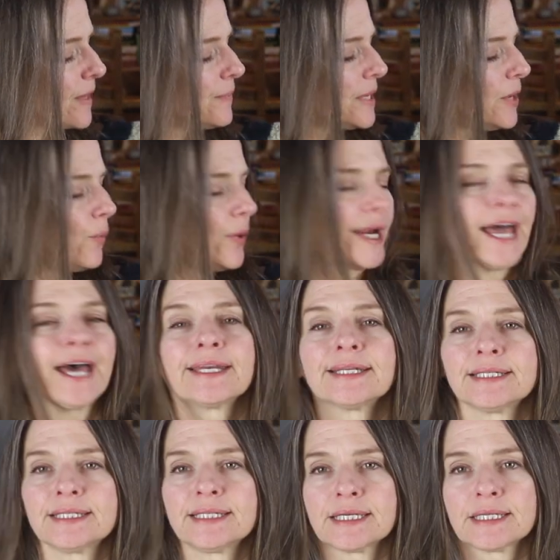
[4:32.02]
But I went ahead
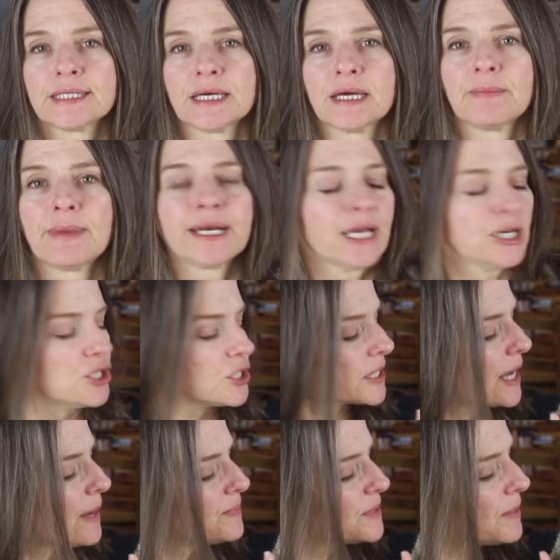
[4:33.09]
and did them, and I
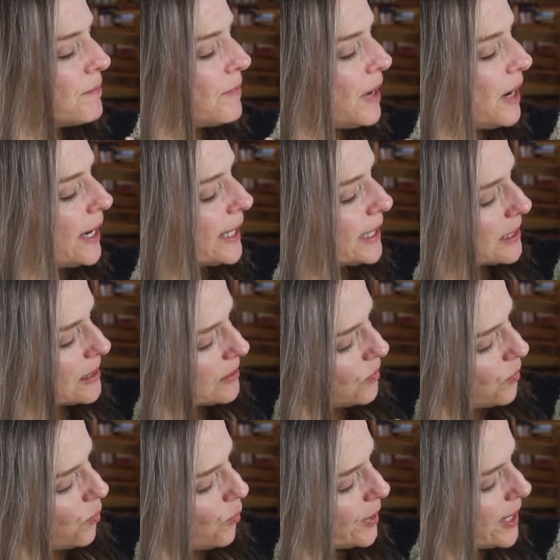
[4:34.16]
just kept in mind
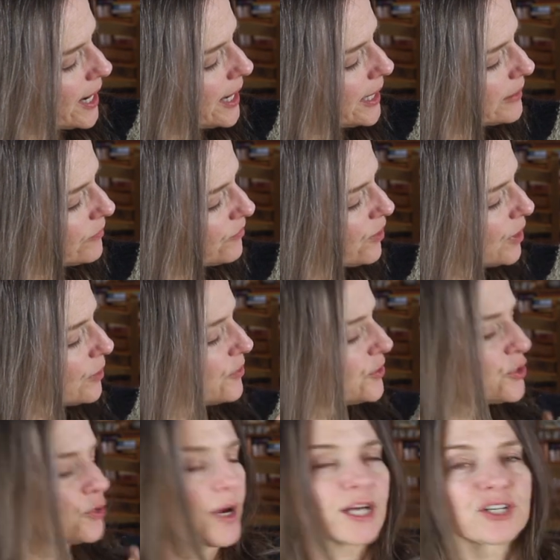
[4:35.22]
when I follow
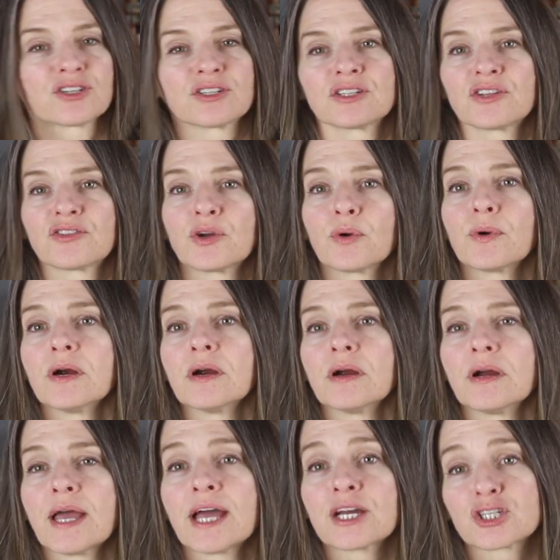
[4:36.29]
the directions that there
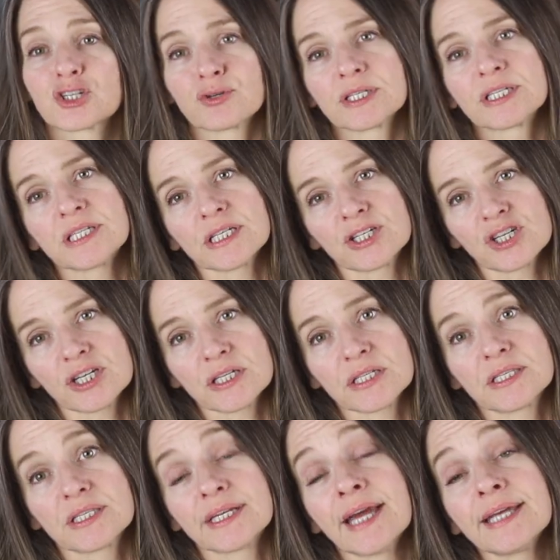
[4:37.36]
were extra
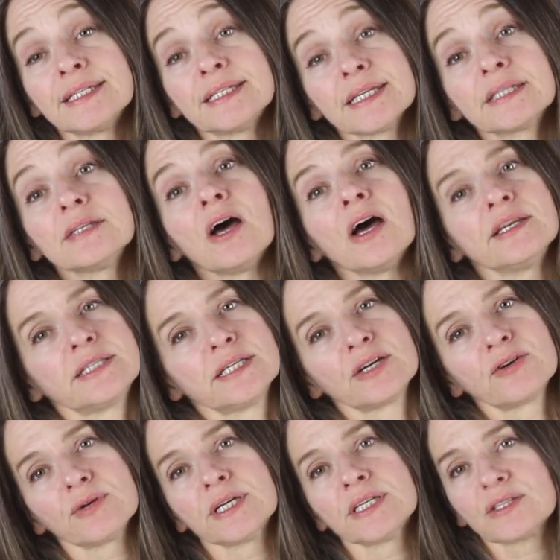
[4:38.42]
stitches that I did not
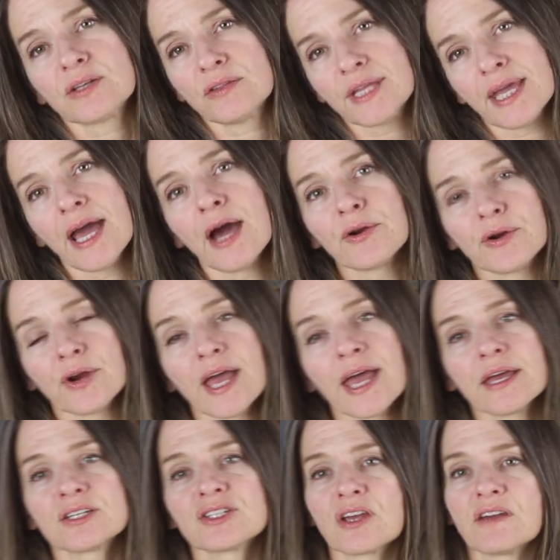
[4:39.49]
decrease on the outer
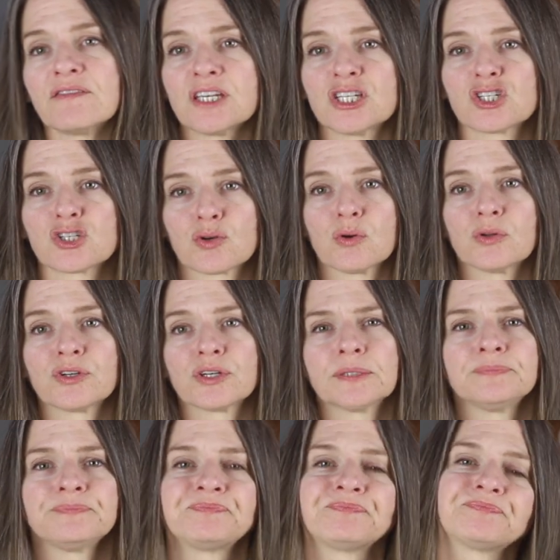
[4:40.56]
edge of each
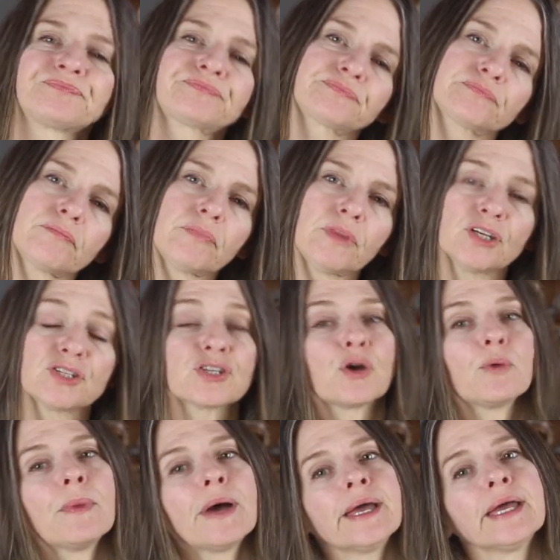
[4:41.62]
shoulder.
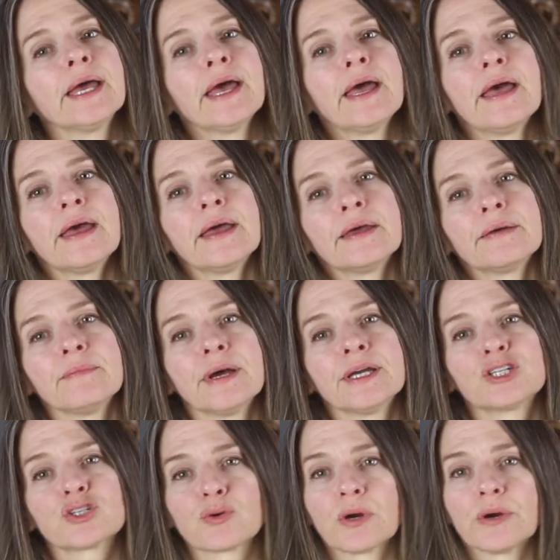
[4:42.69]
So my,
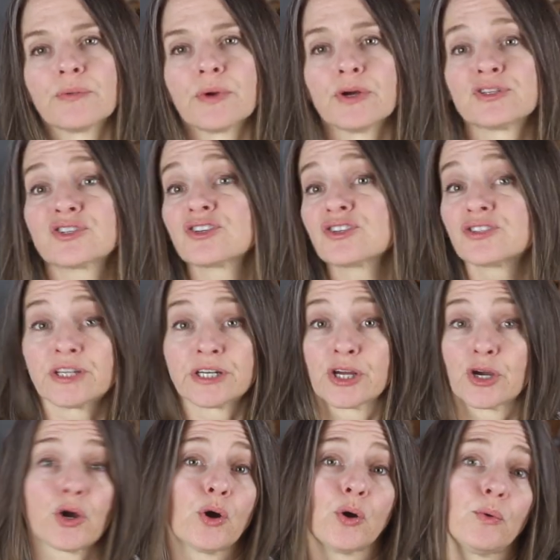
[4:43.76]
my short rows just
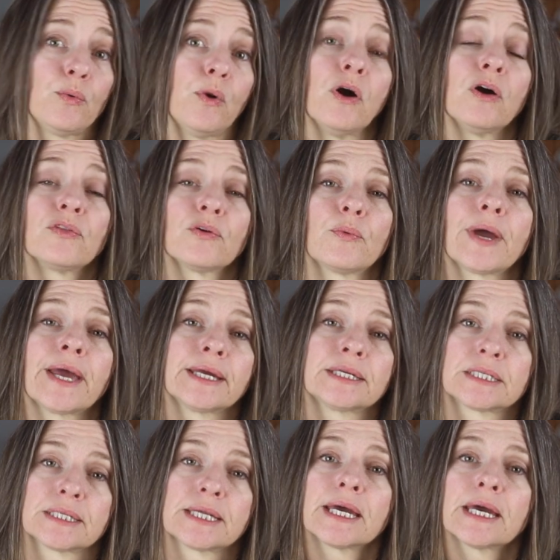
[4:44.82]
didn't go all the way
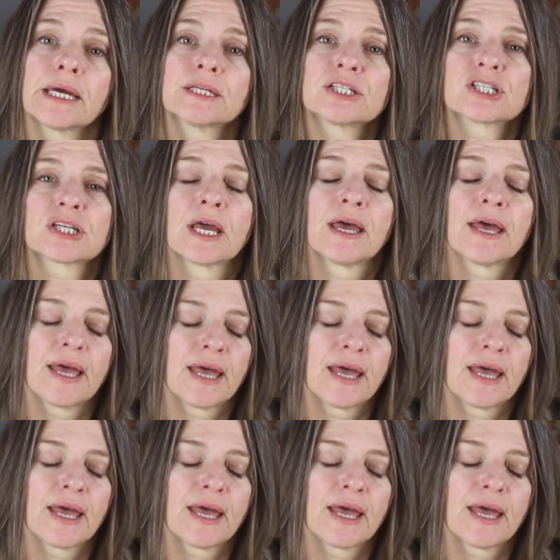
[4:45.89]
to the edge.